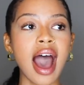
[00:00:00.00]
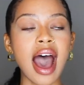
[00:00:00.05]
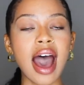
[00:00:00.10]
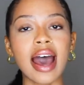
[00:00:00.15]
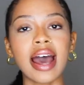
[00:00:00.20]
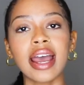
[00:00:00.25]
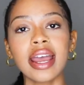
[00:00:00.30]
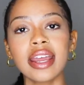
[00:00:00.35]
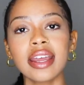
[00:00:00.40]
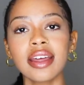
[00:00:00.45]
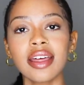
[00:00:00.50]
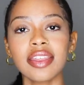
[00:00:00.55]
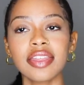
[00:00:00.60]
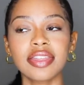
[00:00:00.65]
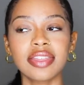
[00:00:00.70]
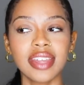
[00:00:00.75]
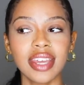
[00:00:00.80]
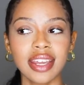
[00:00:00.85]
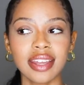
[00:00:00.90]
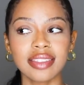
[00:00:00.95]
I
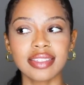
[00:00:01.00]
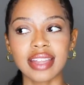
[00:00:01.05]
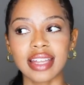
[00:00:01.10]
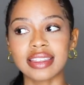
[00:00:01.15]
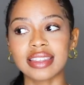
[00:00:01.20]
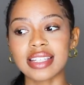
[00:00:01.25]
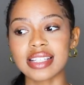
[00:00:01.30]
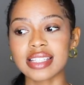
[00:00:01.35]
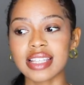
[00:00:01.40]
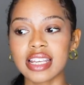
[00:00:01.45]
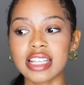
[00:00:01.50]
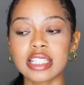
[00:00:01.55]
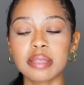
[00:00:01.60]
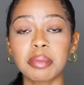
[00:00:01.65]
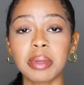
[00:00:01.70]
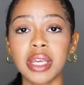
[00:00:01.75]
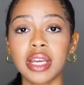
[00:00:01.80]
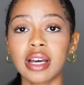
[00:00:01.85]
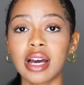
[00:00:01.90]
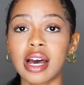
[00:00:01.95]
think that this is
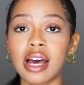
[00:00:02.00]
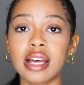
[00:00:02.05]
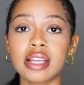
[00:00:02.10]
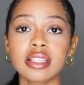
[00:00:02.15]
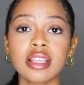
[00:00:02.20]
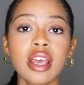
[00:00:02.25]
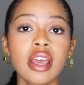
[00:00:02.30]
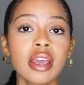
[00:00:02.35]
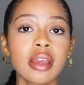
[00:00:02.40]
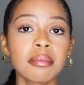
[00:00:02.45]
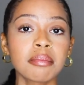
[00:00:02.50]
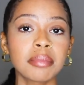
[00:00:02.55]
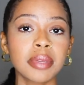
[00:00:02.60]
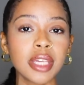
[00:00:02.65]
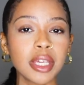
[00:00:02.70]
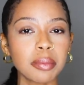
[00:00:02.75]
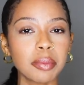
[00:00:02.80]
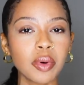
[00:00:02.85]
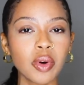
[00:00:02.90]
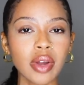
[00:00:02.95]
because
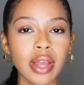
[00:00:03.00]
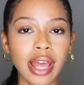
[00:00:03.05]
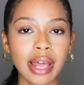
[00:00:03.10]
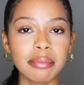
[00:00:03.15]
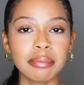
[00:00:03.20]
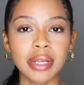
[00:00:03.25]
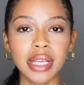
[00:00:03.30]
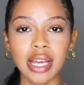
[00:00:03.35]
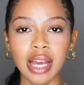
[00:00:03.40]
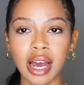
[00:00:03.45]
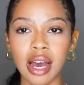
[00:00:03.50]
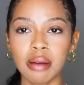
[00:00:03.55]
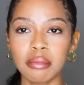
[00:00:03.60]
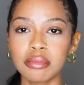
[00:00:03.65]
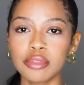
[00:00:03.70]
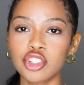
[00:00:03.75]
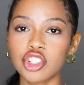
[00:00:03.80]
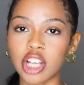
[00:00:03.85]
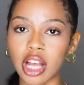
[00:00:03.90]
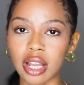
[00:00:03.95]
people can
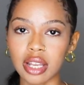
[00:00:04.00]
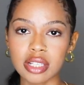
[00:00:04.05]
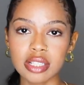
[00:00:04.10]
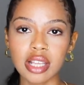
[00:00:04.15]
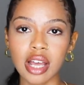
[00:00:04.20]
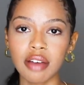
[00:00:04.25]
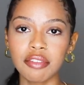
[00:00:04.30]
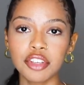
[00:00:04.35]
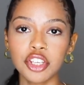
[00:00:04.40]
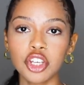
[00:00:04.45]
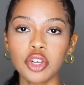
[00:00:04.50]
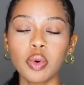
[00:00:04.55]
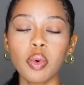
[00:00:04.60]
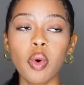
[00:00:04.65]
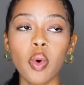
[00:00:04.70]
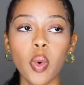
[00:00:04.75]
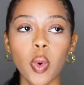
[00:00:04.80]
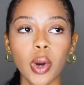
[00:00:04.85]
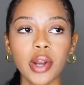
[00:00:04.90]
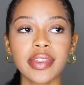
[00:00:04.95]
become jealous of you
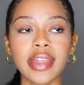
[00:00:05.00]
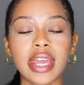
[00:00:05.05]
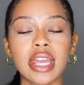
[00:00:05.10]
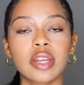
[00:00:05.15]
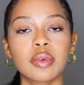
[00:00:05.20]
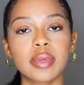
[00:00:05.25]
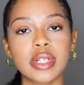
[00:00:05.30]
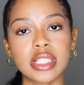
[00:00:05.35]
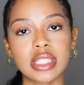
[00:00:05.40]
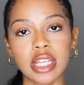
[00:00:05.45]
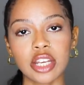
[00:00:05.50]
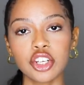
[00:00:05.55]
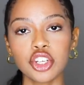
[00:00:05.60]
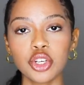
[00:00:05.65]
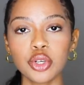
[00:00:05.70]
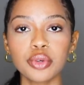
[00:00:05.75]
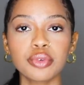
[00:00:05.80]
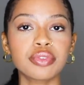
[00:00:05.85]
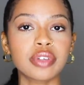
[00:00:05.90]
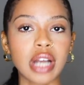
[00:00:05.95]
or they can resent
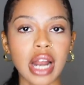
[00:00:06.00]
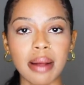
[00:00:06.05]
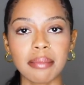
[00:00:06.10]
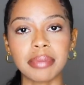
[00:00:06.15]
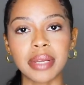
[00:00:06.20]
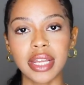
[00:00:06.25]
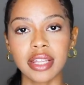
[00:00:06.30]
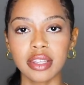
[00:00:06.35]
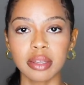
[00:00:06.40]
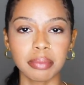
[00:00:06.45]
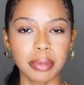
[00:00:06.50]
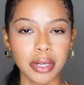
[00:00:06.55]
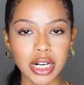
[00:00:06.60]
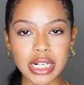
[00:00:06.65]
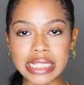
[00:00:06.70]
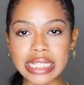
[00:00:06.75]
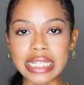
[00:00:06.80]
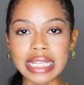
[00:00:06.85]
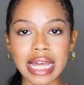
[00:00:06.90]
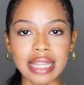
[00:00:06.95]
you for not being the
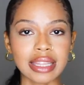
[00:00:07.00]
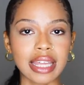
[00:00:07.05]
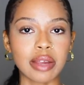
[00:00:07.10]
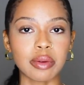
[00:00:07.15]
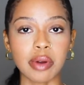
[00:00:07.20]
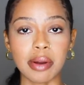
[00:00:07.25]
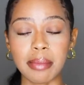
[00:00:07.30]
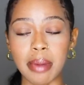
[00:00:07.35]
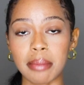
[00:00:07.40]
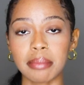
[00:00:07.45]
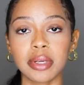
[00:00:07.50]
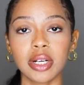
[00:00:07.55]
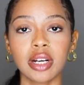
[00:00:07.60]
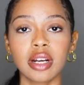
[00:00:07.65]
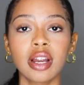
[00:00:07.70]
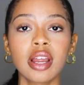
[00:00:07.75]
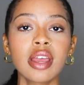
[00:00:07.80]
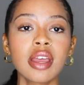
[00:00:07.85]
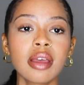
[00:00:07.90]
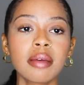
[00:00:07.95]
person that they
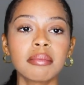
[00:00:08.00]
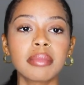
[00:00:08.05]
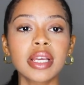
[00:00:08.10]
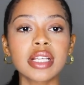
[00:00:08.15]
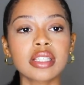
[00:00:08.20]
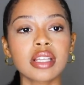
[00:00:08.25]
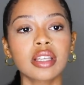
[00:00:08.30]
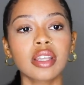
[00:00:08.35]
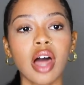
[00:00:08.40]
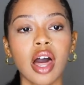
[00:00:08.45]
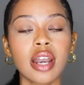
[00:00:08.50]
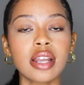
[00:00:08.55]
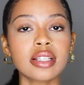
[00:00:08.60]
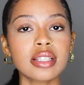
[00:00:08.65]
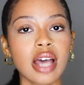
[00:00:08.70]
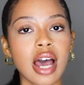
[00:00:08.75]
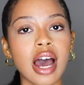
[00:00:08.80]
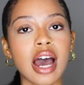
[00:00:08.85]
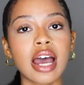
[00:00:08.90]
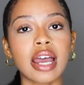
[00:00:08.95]
remember. Because a lot of
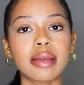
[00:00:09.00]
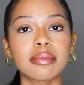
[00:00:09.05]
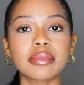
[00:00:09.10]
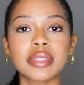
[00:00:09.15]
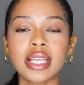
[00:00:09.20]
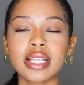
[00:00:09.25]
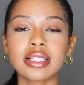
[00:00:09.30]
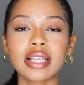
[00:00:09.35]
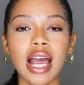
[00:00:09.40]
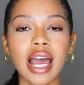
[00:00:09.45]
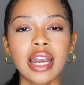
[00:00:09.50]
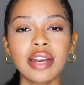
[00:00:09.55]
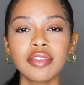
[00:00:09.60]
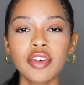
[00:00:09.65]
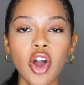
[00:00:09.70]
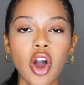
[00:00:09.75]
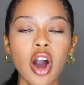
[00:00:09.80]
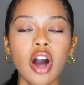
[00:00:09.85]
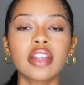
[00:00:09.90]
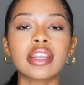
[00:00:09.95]
times it's kind of
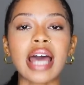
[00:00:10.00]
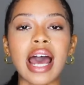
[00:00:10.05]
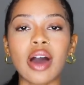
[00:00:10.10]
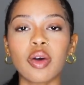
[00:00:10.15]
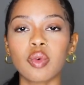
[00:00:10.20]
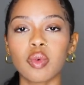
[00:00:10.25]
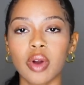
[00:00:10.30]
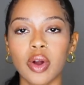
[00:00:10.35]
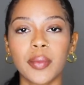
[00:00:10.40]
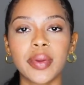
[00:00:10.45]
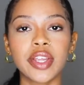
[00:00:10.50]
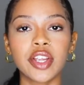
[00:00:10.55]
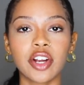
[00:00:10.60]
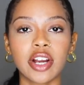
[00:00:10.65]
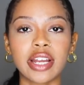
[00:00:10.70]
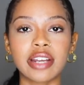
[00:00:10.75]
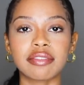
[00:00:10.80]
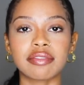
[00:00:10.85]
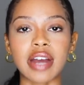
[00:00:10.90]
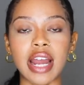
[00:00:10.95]
called outgrowing your
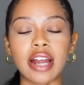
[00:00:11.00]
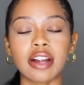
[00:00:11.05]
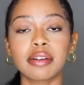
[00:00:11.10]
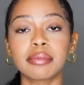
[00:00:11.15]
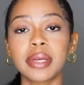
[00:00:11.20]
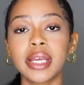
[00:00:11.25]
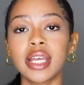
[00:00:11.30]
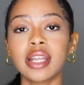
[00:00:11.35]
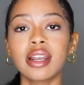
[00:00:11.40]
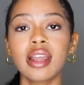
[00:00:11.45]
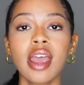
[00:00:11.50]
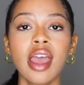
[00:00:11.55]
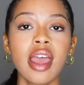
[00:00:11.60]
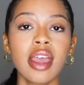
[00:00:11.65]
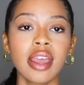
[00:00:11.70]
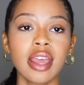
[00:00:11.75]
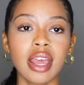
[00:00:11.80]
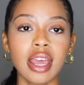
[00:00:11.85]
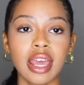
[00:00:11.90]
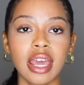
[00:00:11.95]
environment
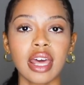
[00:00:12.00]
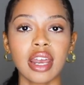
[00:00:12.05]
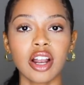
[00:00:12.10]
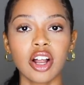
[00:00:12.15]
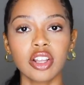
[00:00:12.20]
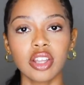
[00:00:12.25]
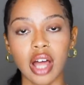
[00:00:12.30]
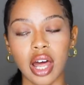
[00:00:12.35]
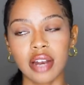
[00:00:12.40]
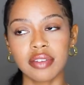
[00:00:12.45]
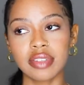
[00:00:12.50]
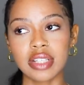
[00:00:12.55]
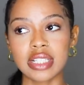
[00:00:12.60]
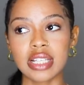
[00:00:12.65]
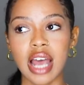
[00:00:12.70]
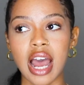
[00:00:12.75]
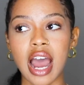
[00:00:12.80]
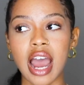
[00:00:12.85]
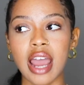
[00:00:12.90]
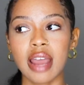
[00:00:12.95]
and a lot of the
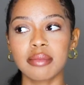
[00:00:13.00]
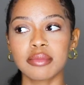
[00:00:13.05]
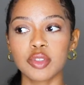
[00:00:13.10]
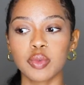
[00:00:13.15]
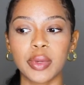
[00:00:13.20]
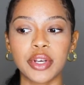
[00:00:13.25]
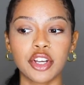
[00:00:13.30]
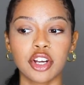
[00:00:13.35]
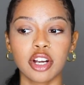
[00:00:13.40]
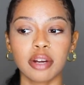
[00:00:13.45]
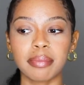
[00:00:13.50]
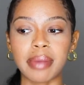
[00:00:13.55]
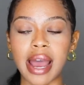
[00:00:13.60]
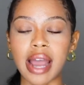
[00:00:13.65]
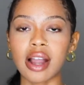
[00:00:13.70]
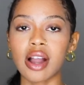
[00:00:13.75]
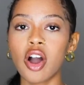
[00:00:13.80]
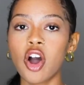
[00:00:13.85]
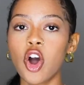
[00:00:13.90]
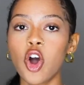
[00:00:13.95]
times when you're
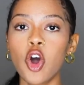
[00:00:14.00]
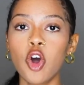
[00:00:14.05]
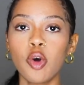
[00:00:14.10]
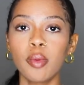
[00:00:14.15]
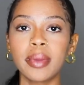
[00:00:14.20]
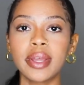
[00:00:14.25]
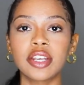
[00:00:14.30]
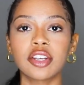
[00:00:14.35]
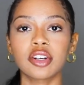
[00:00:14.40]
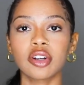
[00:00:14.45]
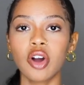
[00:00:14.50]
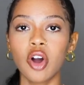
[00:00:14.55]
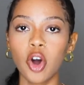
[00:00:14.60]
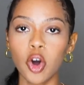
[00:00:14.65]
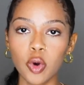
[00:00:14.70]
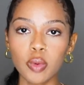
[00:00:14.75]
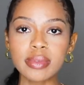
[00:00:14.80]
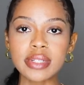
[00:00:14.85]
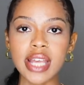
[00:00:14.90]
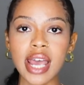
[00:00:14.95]
back home in your
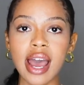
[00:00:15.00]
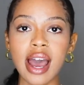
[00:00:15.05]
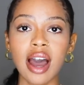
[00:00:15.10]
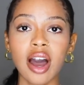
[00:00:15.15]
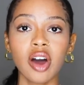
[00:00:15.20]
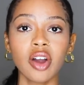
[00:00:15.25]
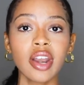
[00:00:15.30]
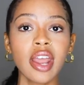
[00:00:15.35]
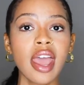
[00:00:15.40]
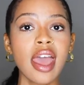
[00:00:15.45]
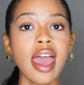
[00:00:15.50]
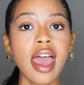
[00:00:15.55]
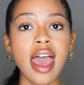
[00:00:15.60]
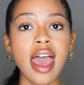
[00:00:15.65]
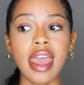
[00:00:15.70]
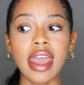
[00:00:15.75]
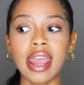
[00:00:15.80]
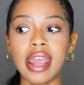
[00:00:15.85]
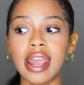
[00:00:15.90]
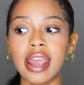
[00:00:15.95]
hometown
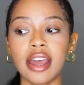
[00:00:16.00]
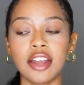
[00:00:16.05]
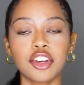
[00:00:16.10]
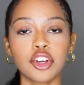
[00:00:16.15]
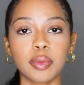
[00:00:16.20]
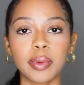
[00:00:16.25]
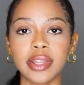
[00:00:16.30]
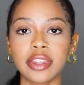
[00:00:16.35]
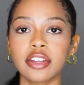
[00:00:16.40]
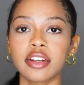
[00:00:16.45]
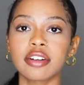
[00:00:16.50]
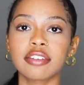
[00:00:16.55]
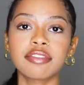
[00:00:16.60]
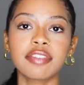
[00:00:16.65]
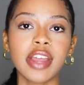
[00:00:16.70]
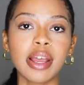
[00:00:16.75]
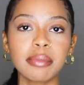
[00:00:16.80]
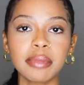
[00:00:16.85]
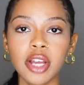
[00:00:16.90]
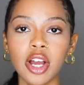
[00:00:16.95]
and you're with your
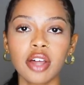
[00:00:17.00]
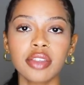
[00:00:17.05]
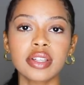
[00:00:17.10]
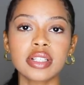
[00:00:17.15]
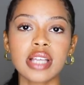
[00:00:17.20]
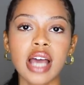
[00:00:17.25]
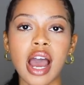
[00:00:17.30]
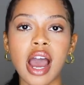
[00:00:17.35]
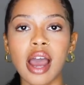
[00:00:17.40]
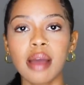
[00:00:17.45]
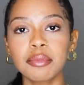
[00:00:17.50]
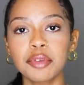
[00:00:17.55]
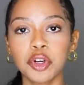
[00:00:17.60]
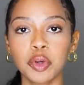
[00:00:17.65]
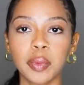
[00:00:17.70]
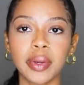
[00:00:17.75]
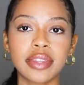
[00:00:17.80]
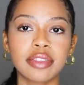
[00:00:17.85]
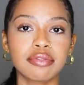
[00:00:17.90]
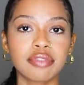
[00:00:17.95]
family all the time,
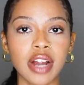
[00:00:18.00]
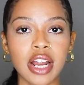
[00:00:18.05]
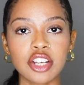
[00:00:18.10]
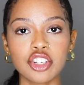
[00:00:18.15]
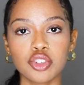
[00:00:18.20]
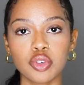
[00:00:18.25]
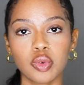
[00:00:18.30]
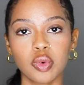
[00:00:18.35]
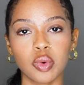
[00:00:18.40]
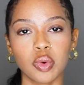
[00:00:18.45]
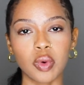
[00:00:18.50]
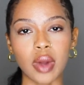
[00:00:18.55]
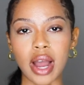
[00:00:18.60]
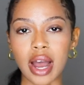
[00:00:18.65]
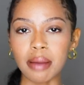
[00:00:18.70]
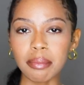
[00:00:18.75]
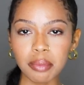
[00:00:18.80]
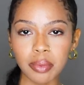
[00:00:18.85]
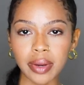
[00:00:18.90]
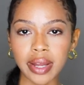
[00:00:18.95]
you're with friends you grew
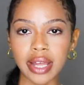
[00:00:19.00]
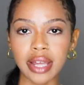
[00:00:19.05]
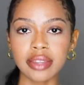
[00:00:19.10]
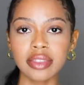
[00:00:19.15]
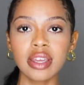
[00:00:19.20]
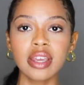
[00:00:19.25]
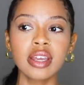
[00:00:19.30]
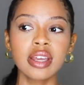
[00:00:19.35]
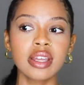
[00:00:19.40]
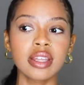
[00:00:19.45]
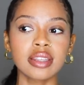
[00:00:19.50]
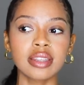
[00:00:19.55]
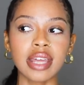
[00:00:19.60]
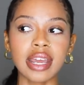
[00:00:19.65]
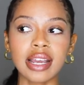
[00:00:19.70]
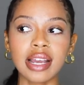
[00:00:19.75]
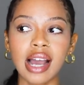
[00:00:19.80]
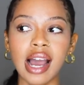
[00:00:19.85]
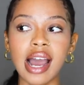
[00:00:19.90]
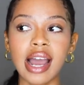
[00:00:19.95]
up with,
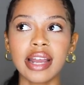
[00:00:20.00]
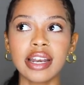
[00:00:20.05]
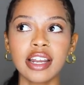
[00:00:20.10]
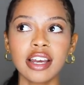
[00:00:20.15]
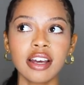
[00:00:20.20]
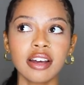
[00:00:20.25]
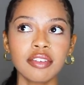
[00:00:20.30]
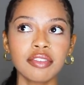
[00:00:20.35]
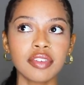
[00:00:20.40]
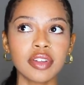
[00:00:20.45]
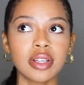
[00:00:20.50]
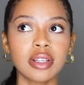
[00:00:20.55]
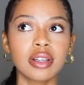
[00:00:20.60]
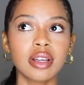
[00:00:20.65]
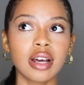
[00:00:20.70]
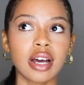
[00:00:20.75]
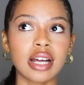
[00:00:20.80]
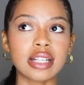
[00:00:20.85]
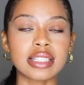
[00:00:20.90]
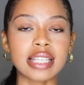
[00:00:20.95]
they kind of
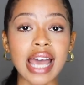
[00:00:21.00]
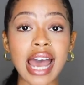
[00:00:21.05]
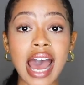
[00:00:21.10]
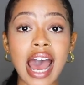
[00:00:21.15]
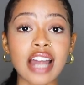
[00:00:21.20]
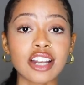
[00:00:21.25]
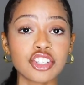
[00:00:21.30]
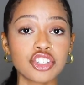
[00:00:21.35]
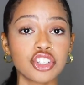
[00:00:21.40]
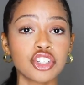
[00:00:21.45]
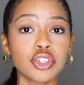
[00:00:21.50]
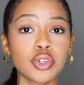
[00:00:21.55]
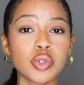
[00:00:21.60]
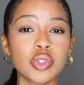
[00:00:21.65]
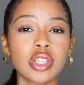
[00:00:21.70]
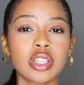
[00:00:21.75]
attach you